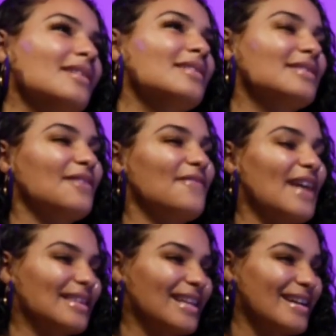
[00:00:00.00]
the
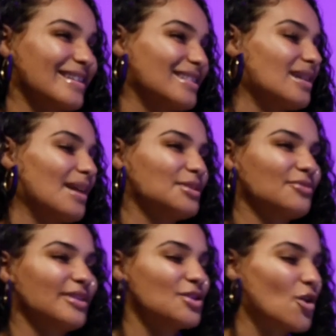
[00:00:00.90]
fact that I need time
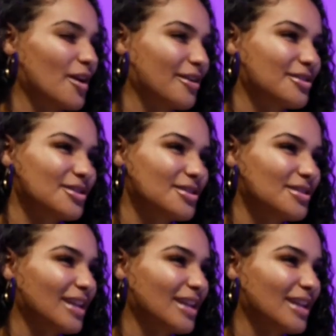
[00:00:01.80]
to recharge.